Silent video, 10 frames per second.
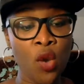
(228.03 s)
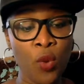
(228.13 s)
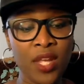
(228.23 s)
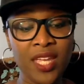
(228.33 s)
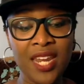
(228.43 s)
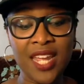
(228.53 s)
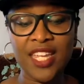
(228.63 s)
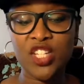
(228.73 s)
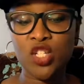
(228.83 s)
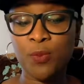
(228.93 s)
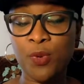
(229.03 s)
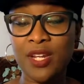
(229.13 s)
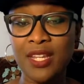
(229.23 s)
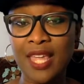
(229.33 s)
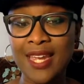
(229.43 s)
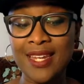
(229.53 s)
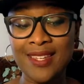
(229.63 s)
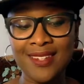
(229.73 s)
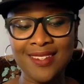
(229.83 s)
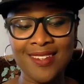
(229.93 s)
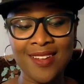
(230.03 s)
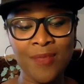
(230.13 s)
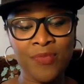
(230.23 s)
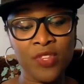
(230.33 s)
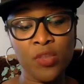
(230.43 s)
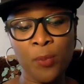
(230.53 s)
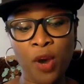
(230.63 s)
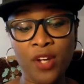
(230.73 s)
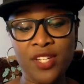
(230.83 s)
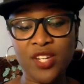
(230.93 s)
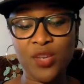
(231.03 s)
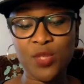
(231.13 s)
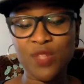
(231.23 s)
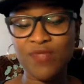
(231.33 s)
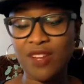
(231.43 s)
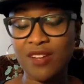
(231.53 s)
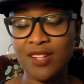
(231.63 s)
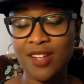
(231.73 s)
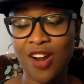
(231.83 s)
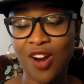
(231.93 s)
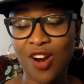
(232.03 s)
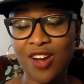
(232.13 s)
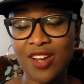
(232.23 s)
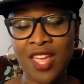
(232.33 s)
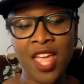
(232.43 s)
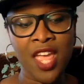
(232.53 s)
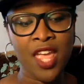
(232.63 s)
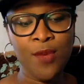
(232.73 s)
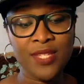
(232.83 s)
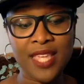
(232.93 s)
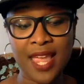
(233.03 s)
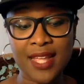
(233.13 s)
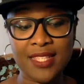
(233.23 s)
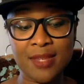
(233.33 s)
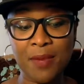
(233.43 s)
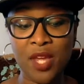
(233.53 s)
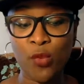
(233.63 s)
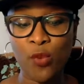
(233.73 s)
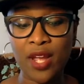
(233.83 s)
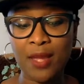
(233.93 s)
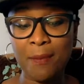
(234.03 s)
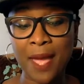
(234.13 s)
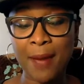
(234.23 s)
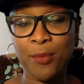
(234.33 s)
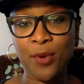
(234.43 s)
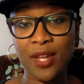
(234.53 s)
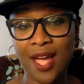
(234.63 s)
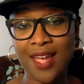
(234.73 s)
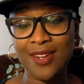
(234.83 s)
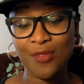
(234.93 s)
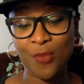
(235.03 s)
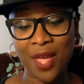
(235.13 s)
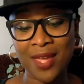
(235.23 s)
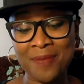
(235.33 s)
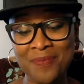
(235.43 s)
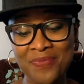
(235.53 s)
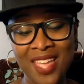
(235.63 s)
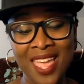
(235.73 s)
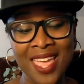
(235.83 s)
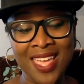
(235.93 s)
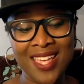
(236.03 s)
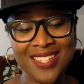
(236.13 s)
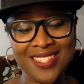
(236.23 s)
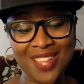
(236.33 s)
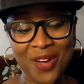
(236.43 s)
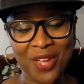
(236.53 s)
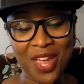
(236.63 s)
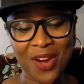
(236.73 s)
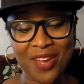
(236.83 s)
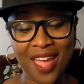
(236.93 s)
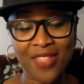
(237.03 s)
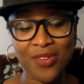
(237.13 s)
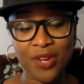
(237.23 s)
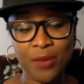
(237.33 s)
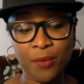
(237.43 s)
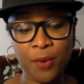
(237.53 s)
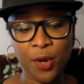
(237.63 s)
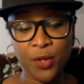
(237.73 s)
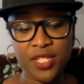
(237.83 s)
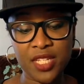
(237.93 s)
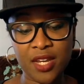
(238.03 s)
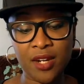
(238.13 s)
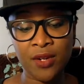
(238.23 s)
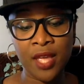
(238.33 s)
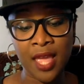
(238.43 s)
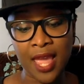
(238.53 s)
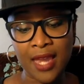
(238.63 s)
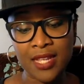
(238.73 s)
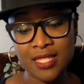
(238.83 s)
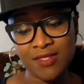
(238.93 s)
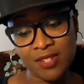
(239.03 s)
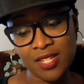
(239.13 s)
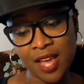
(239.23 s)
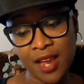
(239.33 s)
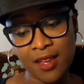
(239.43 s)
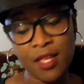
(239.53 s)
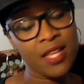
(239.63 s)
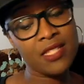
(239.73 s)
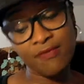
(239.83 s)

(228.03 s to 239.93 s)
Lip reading: What can I get you, pretty lady? The bartender was flirting hard. He was handsome in a rugged bad boy kind of way. His long hair gathered in a ponytail, and his